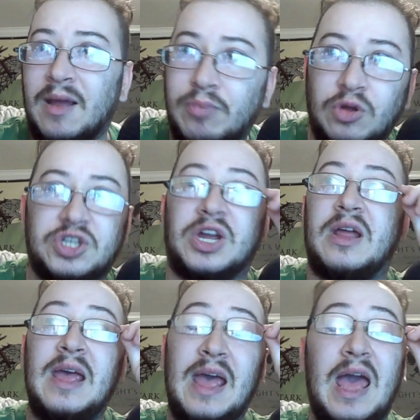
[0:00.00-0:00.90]
bullshit.
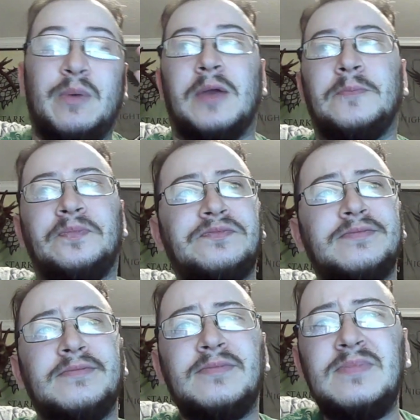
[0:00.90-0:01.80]
Anyway,
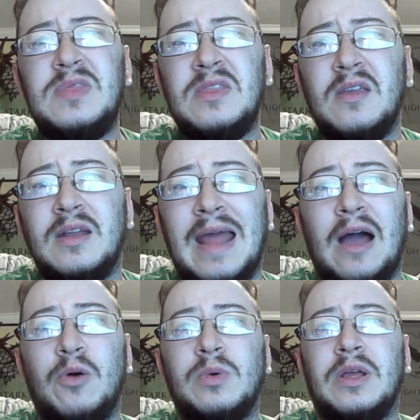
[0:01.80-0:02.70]

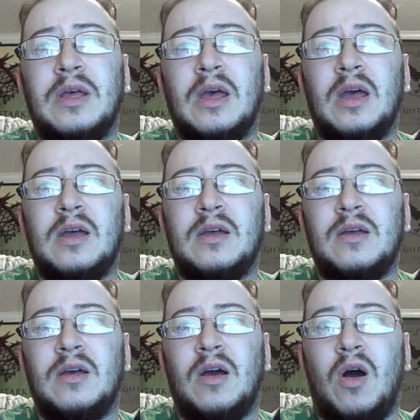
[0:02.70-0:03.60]
now,
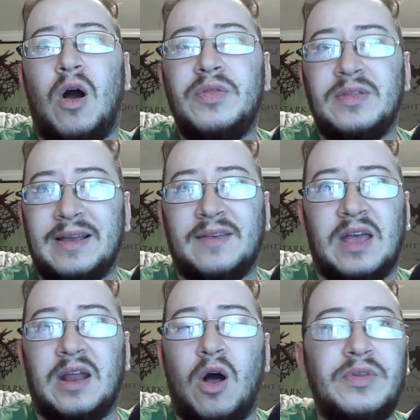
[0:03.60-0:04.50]
like I
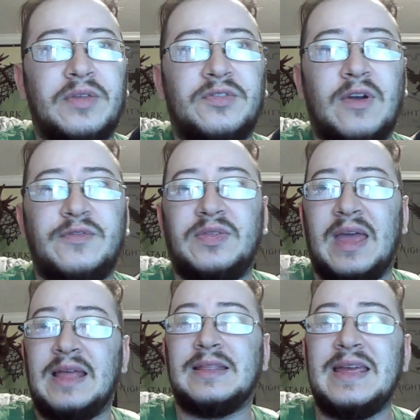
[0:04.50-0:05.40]
said, all the other stuff that
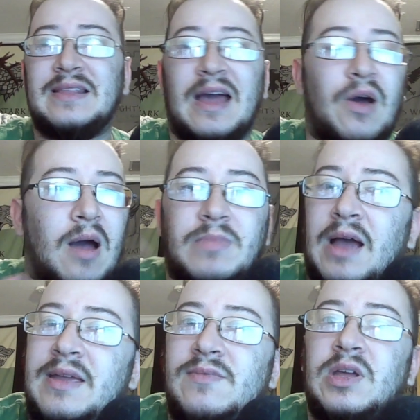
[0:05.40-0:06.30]
they leaked out, I'm
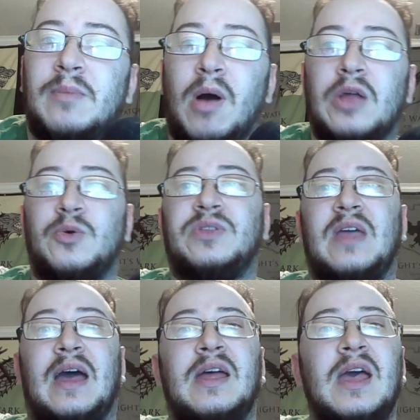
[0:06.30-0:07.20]
not even going to bother with
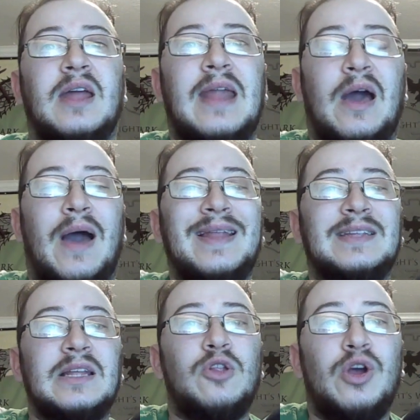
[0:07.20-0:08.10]
that. Now, I
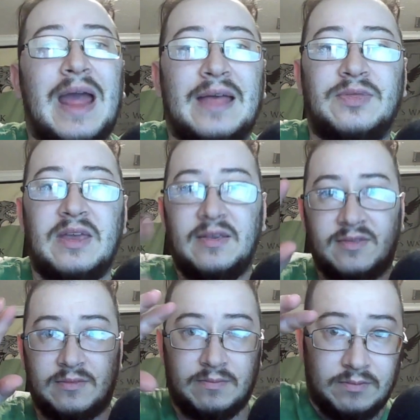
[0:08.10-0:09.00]
did look at
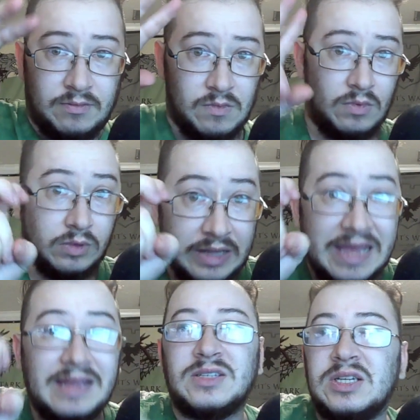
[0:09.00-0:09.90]
these
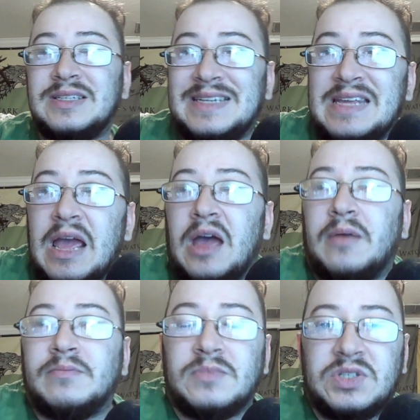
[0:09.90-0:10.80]
leaked
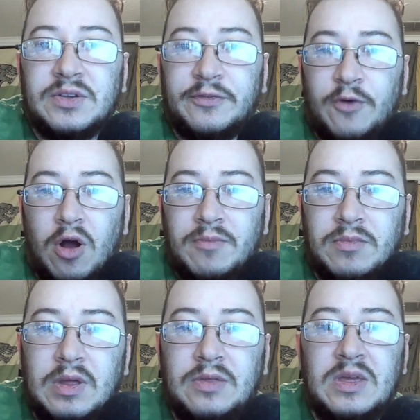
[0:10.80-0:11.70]
DMs
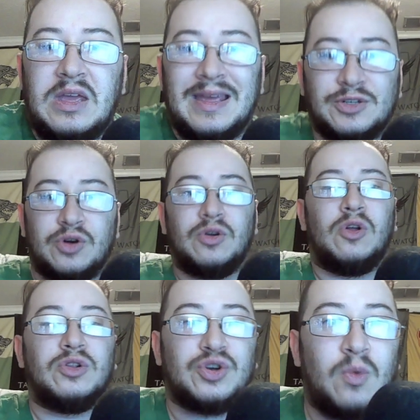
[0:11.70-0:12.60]
from the
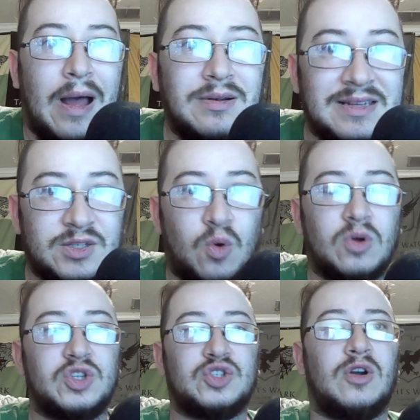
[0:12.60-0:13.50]
internal Turtle WoW
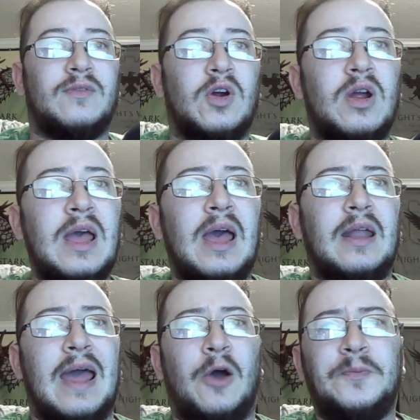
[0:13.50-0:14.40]
Discord server.
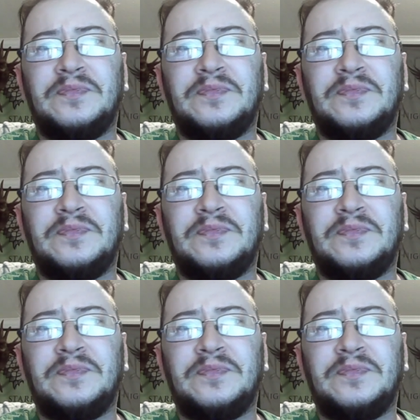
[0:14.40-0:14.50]
Now,